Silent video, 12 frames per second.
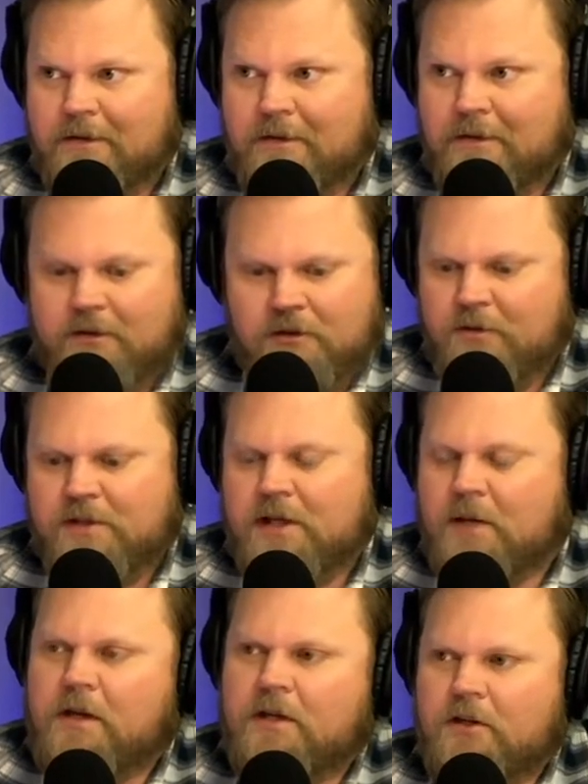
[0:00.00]
do the
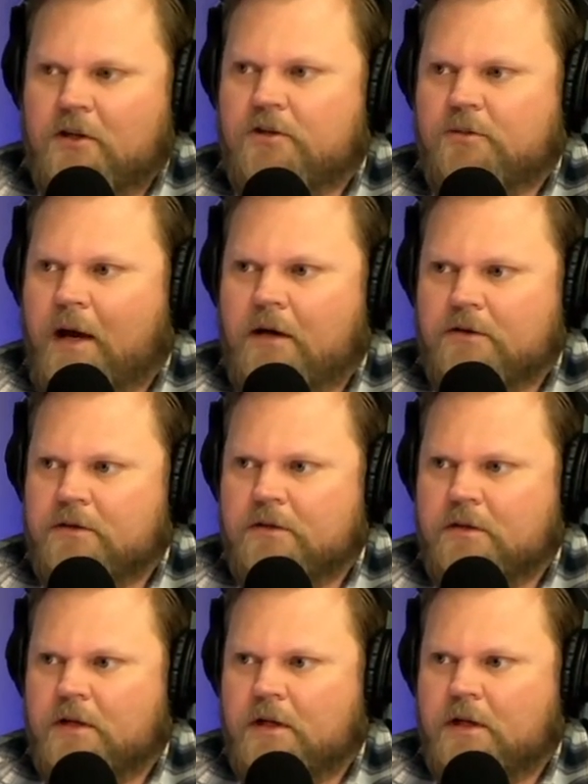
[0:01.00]
same thing to your spouse.
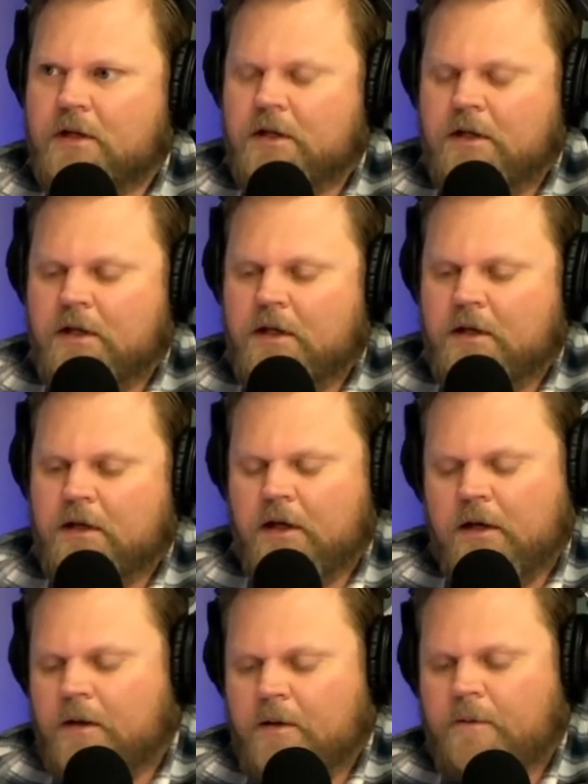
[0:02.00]
Yeah.
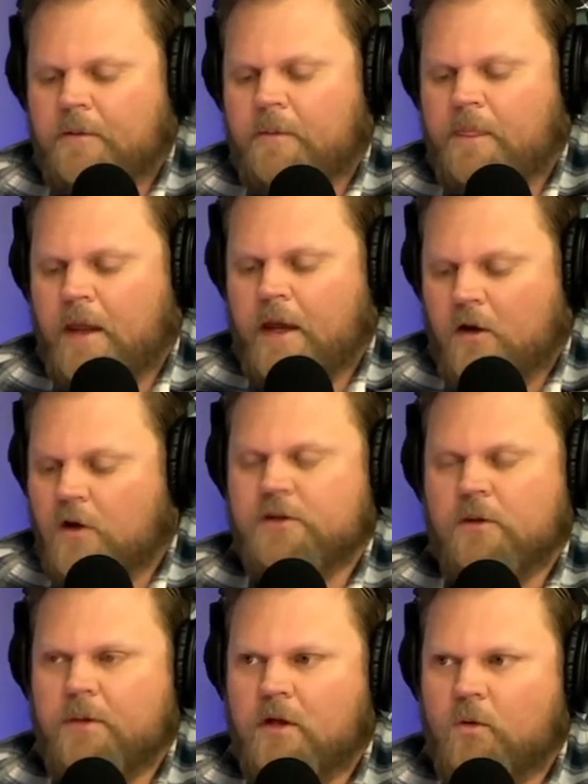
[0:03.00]
Uh, and also
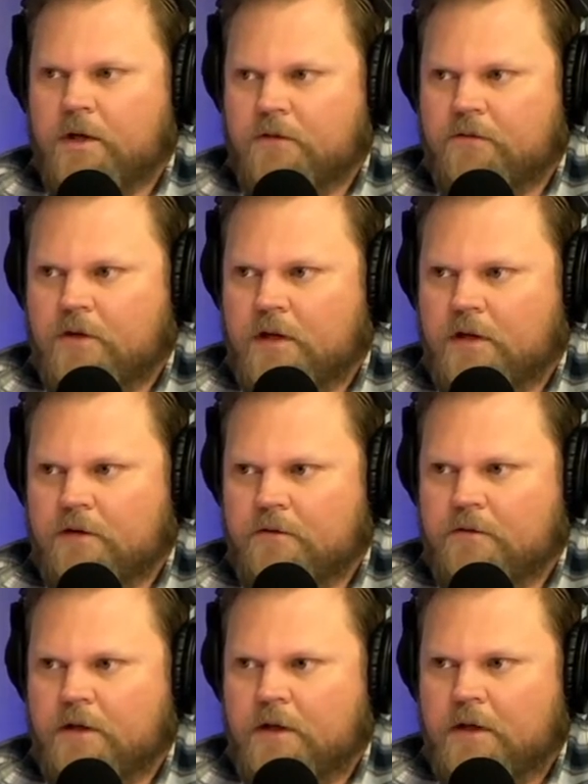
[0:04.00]
be quick to
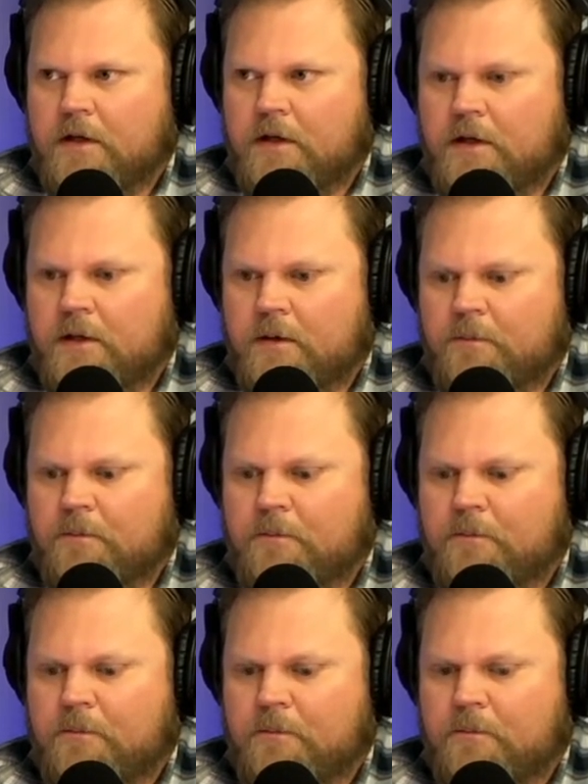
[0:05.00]
forgive. Um,
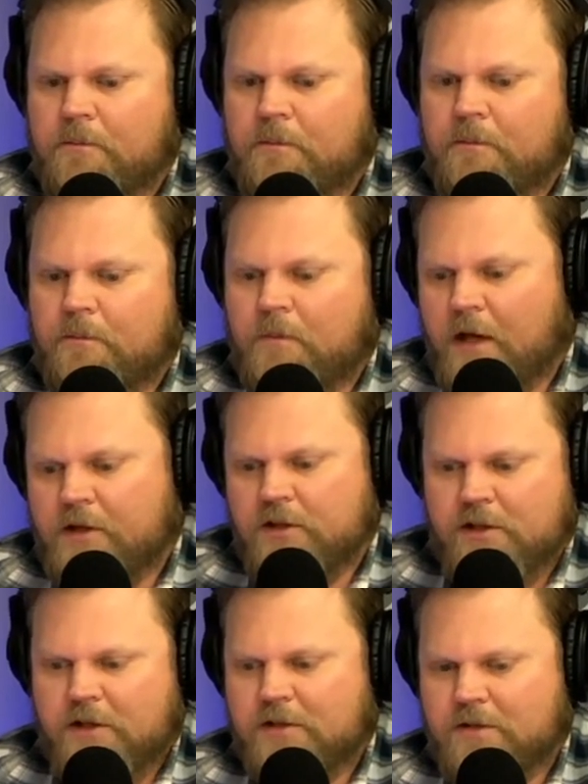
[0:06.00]
not just
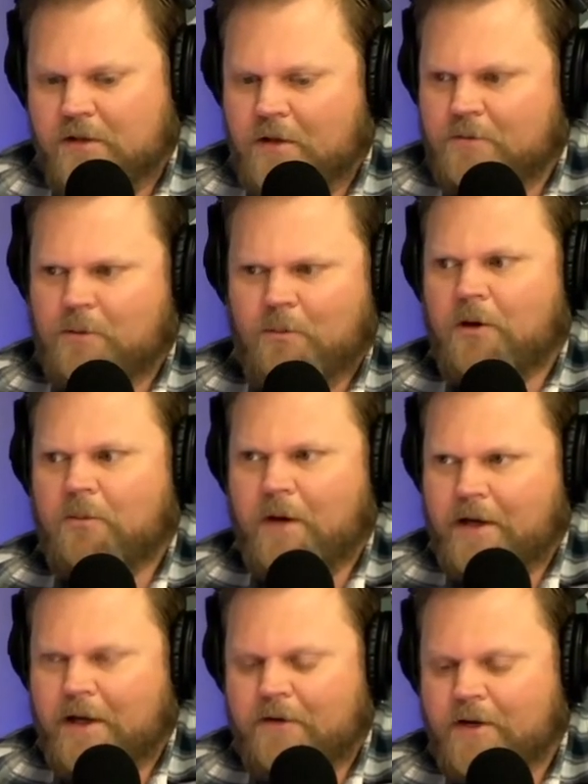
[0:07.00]
because you know tomorrow might
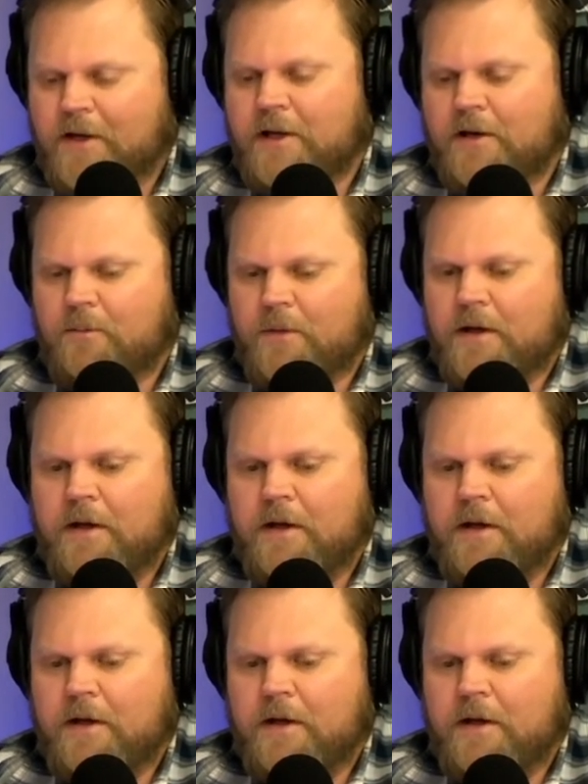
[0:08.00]
not ever get here, but